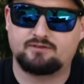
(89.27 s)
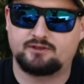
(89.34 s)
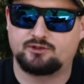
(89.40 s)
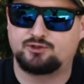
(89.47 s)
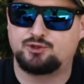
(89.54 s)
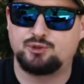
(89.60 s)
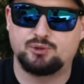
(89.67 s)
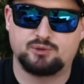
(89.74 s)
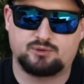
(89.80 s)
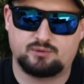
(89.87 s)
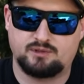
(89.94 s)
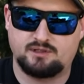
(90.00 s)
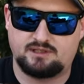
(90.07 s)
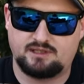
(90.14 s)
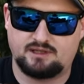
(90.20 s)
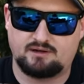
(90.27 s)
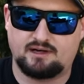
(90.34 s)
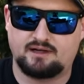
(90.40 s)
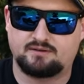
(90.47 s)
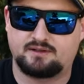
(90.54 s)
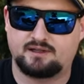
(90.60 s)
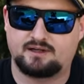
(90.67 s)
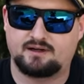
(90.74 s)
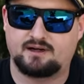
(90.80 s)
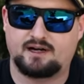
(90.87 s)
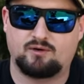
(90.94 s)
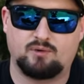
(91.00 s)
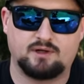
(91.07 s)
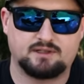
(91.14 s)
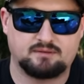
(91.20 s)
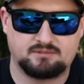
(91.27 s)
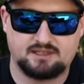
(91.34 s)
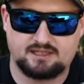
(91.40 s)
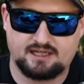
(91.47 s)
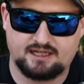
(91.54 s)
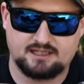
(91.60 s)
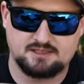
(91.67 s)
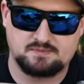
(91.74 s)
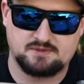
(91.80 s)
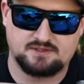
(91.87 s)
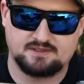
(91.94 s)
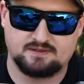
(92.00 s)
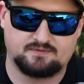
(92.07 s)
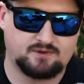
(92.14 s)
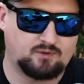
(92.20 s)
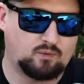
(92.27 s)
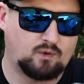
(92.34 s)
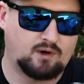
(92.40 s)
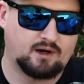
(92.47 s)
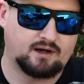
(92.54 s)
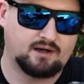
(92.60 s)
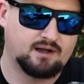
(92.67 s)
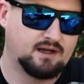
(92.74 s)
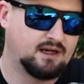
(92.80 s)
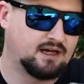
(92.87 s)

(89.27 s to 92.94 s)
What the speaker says: If there's 2 or 3 deer out there and I want them to take a specific one,